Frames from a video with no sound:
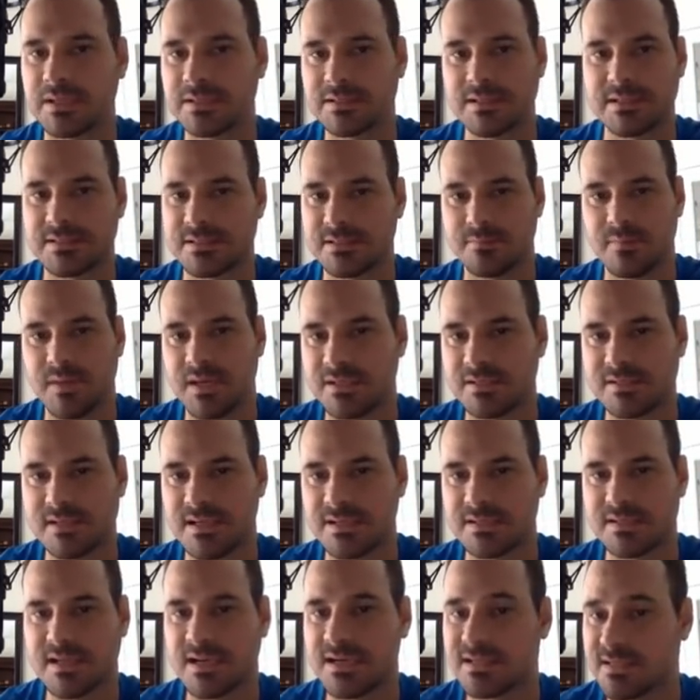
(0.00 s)
It doesn't make
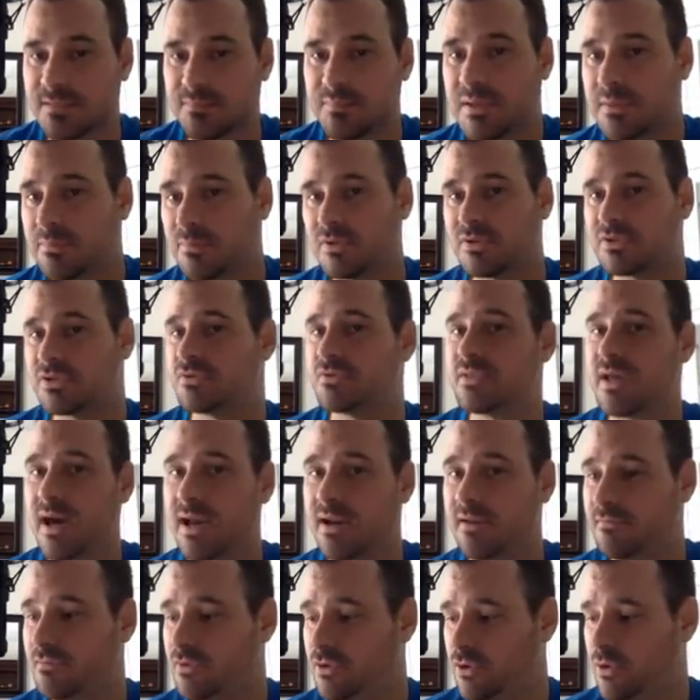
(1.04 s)
sense, guys. And people do that.
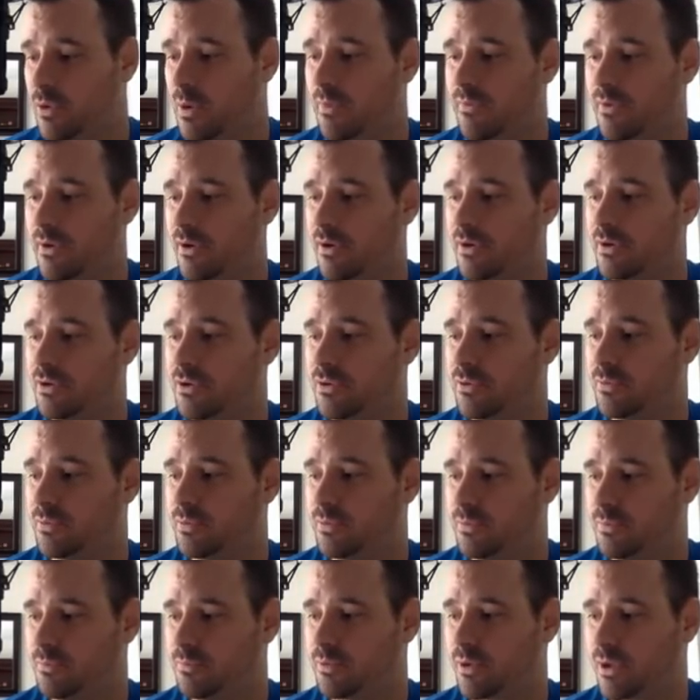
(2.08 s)
If you go out there and you
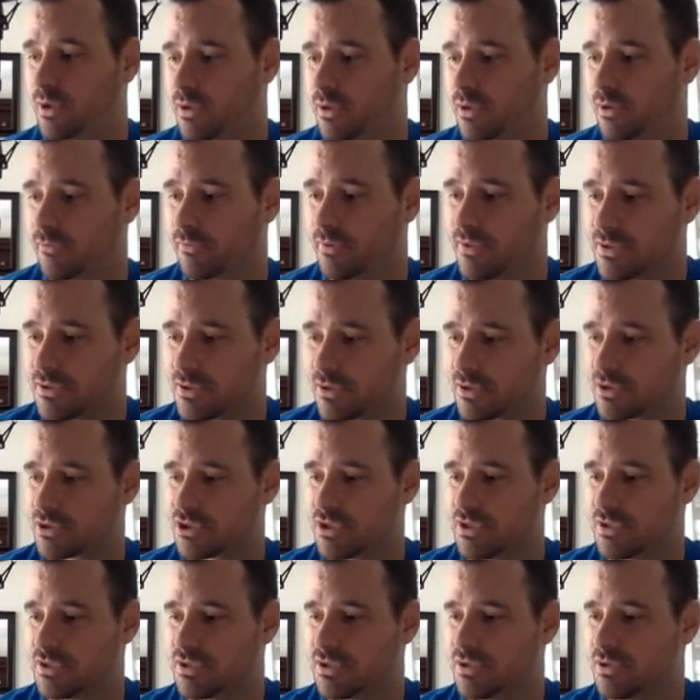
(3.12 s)
put your research
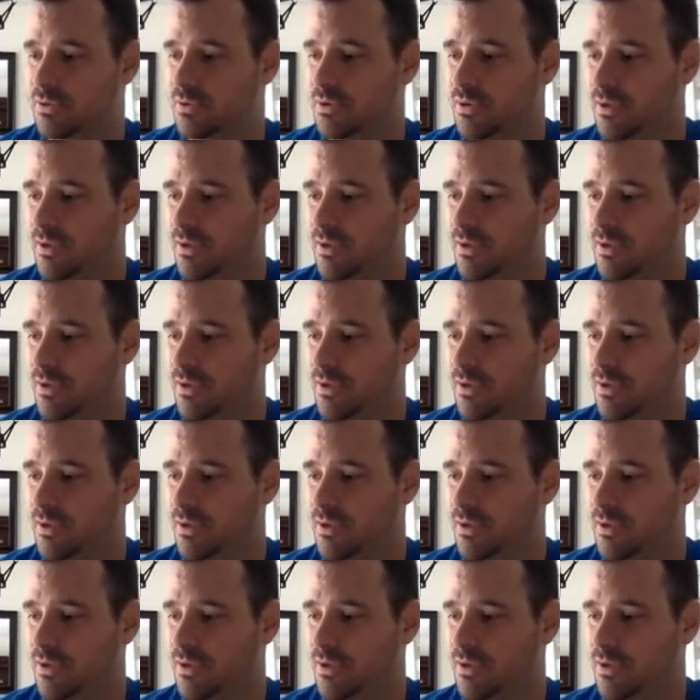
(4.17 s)
into,